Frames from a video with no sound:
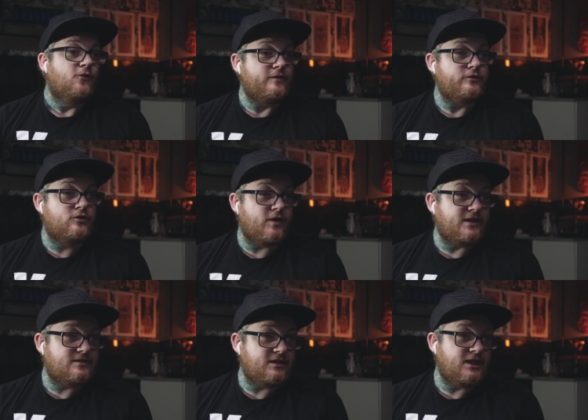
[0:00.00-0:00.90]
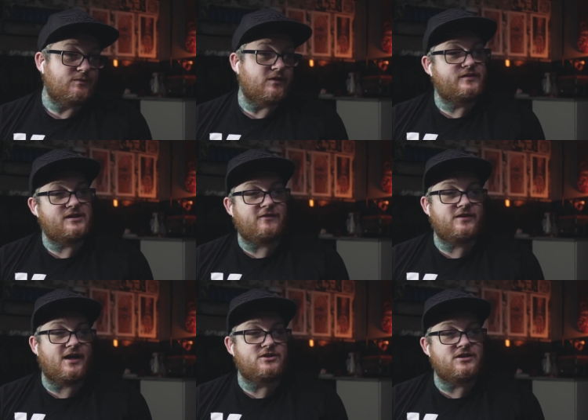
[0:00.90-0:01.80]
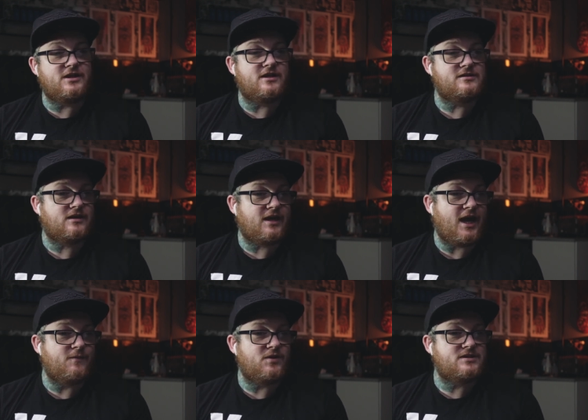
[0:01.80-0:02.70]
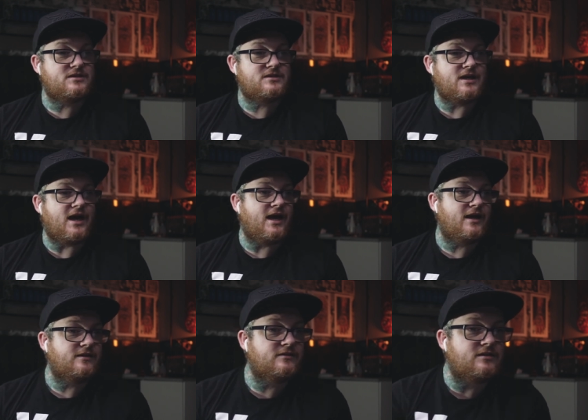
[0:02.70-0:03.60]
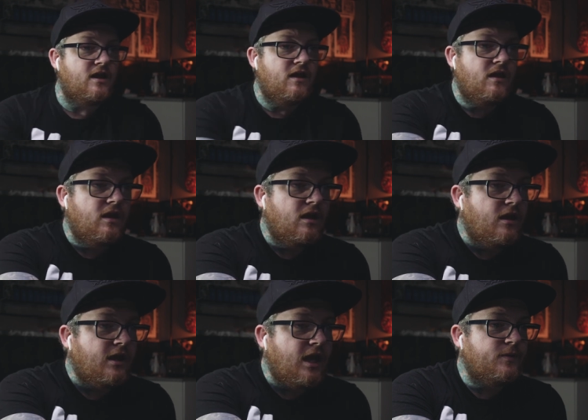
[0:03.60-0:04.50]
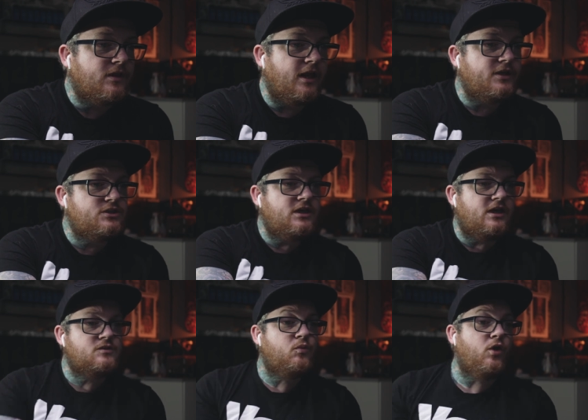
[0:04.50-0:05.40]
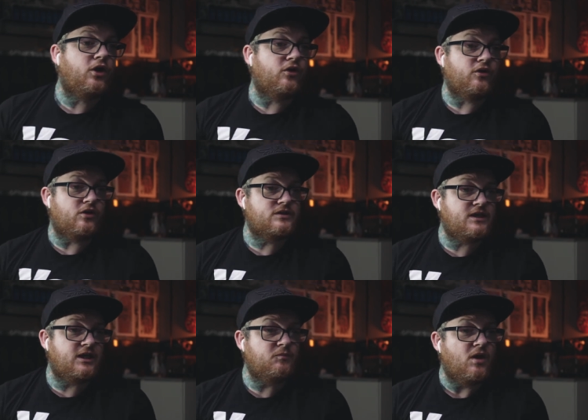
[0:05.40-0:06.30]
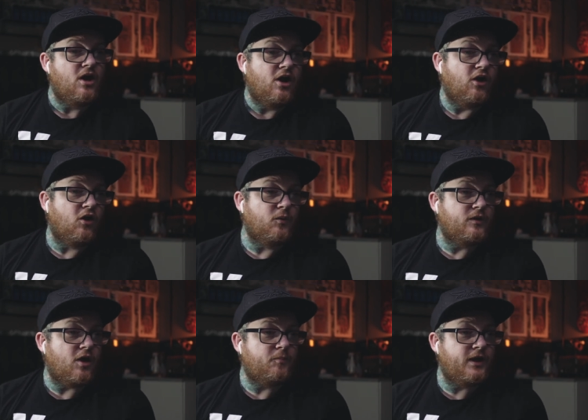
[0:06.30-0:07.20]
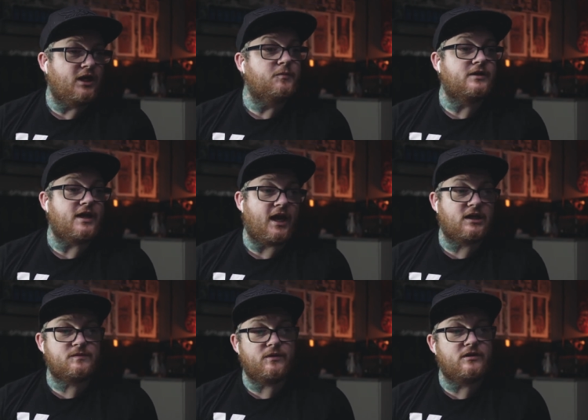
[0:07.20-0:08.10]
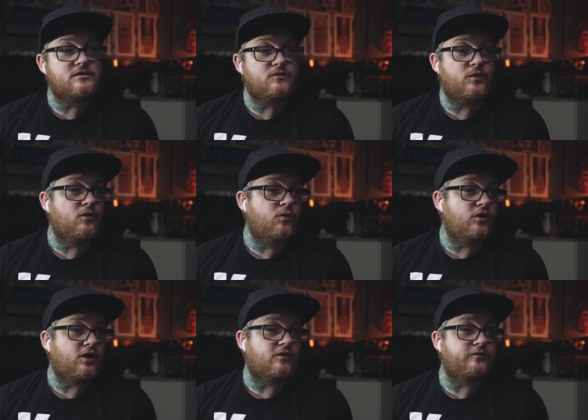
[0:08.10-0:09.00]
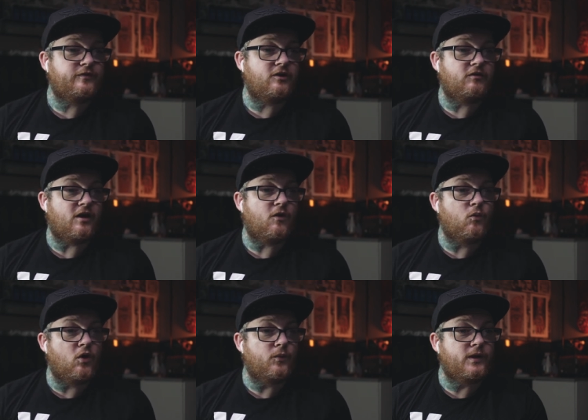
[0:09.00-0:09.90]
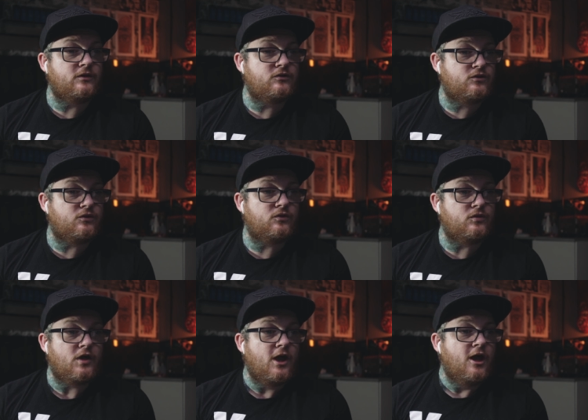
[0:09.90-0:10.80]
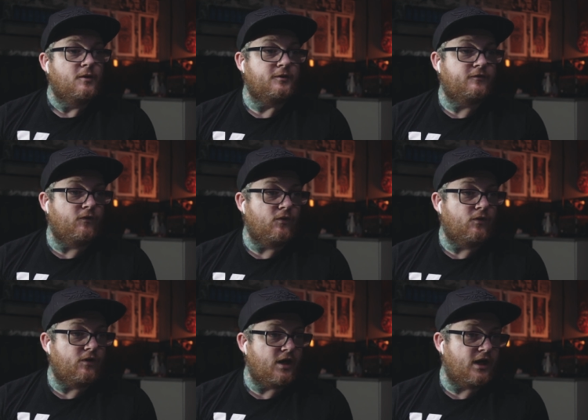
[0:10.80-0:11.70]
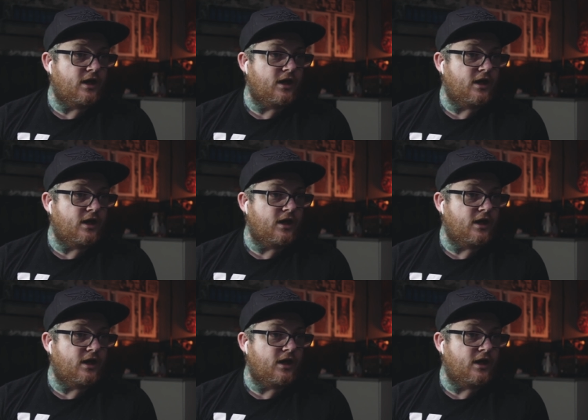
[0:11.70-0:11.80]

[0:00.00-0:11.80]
We have a great team of safety engineers, chemists, and chemical engineers working on our team, along with our pigment experts. We are working on figuring out what we can do before